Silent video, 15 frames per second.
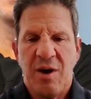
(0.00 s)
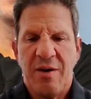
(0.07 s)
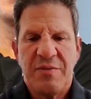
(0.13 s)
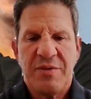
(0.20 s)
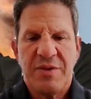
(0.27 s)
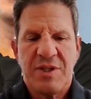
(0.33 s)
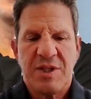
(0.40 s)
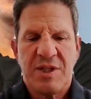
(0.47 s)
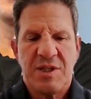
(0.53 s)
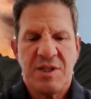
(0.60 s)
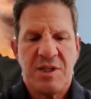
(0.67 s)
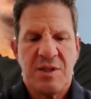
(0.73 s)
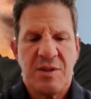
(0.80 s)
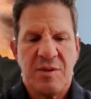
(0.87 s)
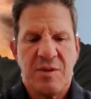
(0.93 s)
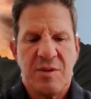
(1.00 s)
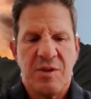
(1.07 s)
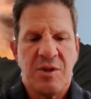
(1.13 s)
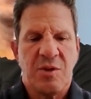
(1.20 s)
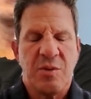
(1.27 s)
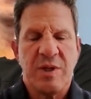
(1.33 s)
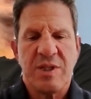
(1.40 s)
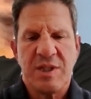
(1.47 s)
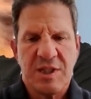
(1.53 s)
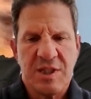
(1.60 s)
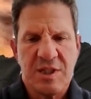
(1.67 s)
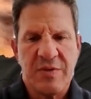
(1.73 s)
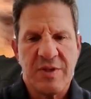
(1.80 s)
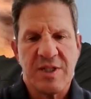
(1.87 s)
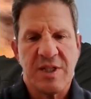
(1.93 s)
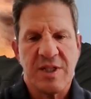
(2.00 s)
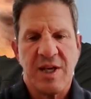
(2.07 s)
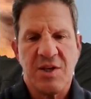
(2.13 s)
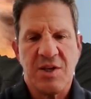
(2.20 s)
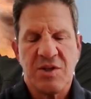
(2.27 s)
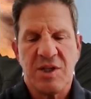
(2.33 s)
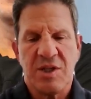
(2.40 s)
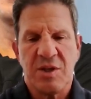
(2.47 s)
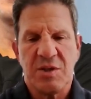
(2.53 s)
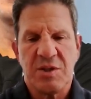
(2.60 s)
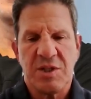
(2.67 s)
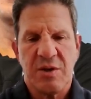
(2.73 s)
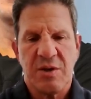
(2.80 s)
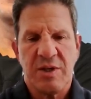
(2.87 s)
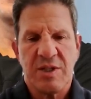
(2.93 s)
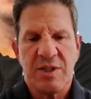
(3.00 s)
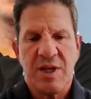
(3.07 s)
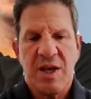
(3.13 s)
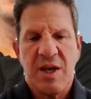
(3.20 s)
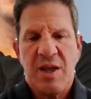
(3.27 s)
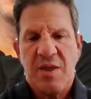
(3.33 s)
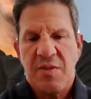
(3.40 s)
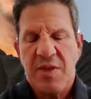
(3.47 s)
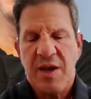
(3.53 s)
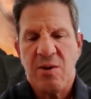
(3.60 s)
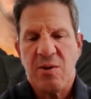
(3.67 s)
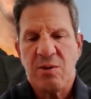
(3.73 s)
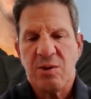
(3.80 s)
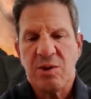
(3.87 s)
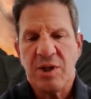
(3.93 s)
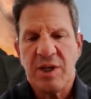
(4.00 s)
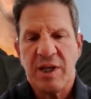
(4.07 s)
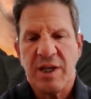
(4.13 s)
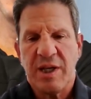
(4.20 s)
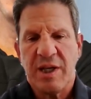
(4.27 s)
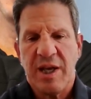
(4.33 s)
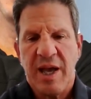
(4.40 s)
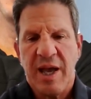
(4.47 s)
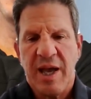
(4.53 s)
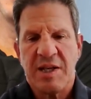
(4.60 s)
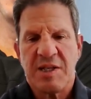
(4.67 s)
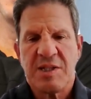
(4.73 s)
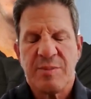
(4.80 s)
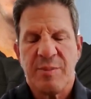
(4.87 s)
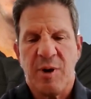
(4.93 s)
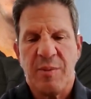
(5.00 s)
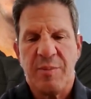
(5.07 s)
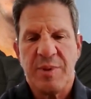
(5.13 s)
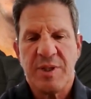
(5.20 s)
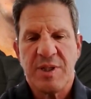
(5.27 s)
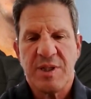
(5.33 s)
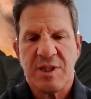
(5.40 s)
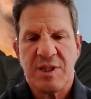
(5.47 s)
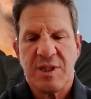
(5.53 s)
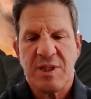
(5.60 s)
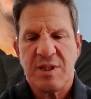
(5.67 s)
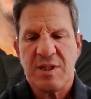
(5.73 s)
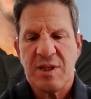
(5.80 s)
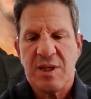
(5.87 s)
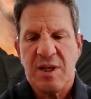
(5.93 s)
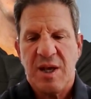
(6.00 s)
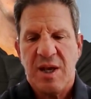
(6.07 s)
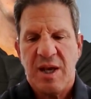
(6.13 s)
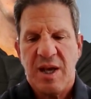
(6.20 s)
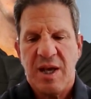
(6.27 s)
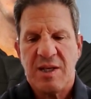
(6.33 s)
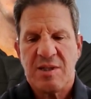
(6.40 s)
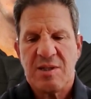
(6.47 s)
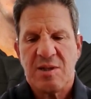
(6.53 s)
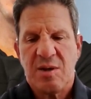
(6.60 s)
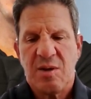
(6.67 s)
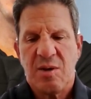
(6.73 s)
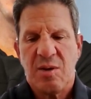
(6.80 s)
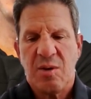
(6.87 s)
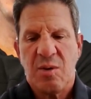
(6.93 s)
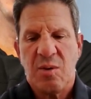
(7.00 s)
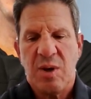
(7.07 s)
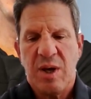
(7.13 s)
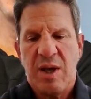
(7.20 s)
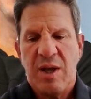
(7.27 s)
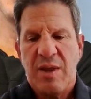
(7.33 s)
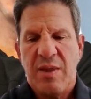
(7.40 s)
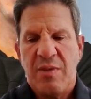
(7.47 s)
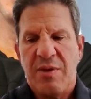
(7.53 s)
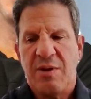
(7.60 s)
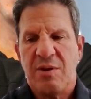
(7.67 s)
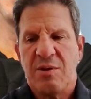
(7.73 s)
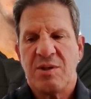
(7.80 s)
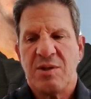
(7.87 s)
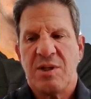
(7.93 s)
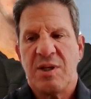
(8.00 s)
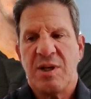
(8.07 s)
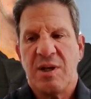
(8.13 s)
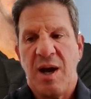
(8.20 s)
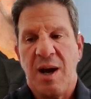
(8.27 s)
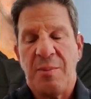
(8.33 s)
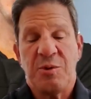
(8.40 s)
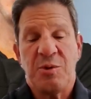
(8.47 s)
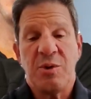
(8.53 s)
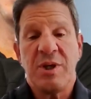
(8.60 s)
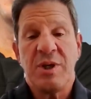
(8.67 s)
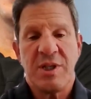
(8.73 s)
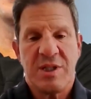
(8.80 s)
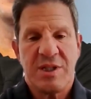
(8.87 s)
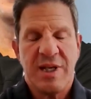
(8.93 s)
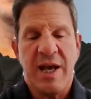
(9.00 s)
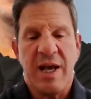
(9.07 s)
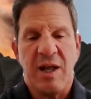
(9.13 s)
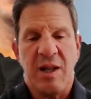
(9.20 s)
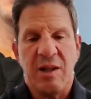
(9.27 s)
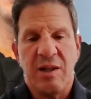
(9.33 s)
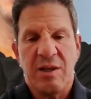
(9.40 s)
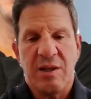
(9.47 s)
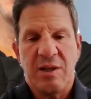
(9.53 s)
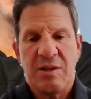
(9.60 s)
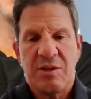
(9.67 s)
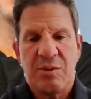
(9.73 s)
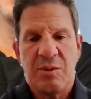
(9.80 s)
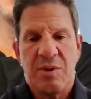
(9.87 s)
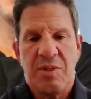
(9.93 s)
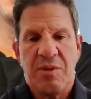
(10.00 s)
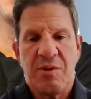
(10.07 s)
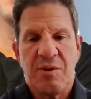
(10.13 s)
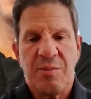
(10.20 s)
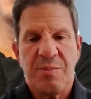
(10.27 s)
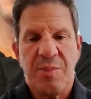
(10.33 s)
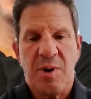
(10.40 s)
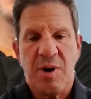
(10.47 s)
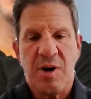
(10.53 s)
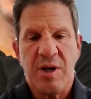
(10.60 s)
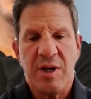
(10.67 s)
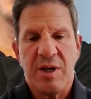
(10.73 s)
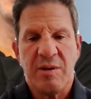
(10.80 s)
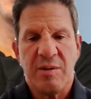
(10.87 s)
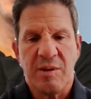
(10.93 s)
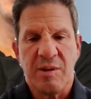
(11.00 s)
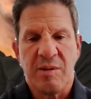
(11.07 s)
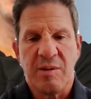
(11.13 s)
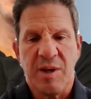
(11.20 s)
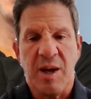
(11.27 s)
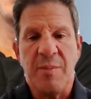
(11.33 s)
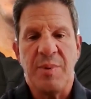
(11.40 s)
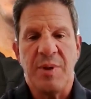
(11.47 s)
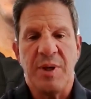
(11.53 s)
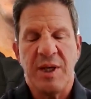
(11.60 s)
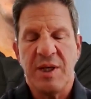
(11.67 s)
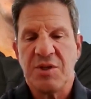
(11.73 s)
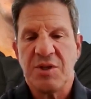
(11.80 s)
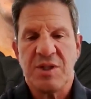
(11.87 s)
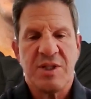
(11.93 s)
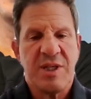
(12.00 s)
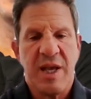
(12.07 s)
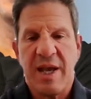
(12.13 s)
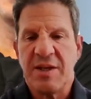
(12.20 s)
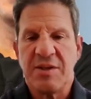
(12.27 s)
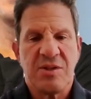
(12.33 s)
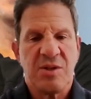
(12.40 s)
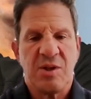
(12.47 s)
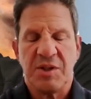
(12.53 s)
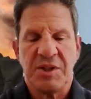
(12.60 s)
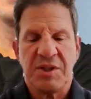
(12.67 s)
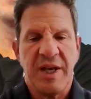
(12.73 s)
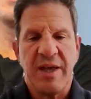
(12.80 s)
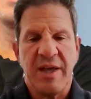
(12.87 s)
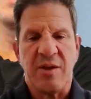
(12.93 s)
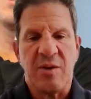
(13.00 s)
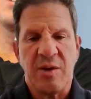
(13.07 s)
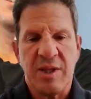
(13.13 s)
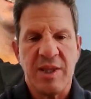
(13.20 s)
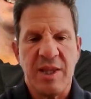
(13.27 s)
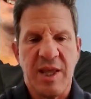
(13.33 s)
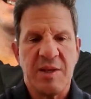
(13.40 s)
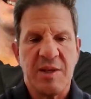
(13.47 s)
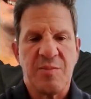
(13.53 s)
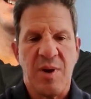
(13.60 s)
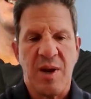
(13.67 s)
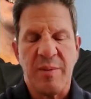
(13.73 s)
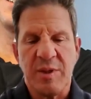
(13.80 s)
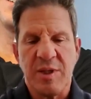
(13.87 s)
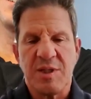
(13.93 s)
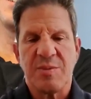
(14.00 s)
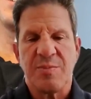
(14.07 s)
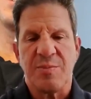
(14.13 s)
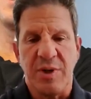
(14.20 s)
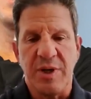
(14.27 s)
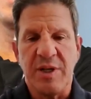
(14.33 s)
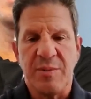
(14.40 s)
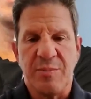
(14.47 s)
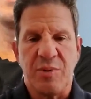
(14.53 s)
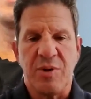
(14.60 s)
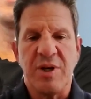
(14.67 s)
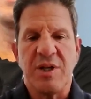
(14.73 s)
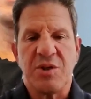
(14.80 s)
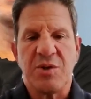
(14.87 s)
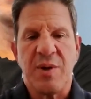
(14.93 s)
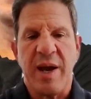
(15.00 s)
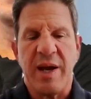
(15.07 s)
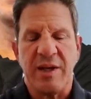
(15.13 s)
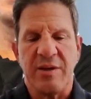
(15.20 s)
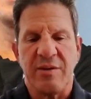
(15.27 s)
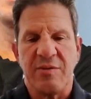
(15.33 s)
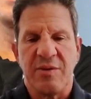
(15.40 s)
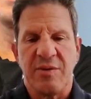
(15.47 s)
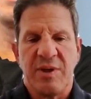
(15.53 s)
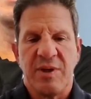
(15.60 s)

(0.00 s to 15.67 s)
offices and the increasing sophistication in those areas, they are looking at small businesses. And so there's an opportunity to sell to a third party company and just exit altogether. And that probably is right. pretty, pretty, attractive.